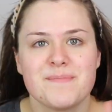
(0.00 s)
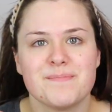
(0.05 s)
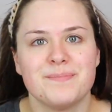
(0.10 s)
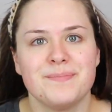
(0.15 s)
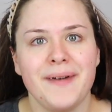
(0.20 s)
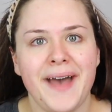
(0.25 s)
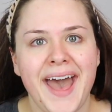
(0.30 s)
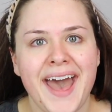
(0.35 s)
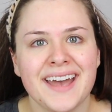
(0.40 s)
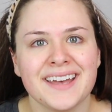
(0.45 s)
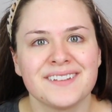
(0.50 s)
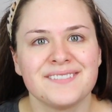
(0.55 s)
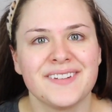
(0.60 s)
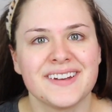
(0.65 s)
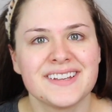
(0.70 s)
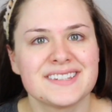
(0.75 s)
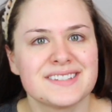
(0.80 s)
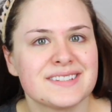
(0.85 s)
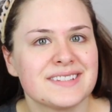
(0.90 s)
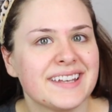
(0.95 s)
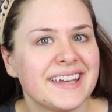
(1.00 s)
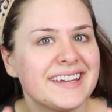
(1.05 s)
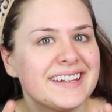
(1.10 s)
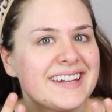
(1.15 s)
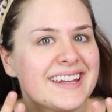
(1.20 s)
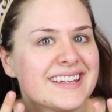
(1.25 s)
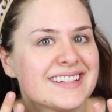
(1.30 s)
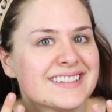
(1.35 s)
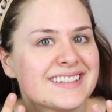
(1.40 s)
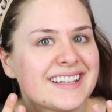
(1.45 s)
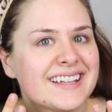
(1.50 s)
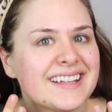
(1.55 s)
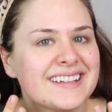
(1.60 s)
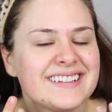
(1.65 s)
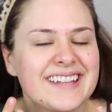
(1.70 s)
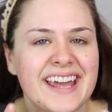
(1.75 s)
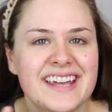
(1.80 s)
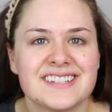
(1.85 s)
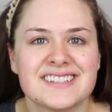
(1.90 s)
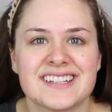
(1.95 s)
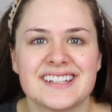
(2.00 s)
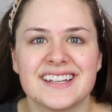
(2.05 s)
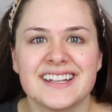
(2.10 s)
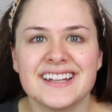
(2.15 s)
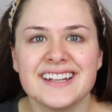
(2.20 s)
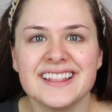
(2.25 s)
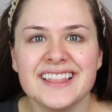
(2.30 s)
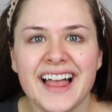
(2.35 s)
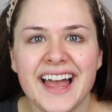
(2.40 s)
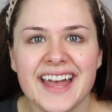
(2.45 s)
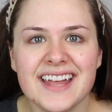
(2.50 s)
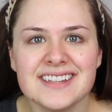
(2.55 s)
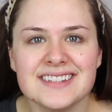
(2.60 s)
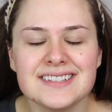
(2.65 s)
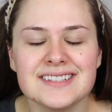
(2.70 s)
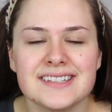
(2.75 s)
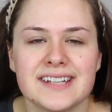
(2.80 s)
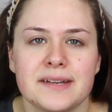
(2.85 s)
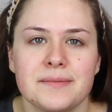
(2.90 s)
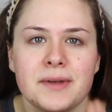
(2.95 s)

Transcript: I'm back. My skin is nice and cleansed.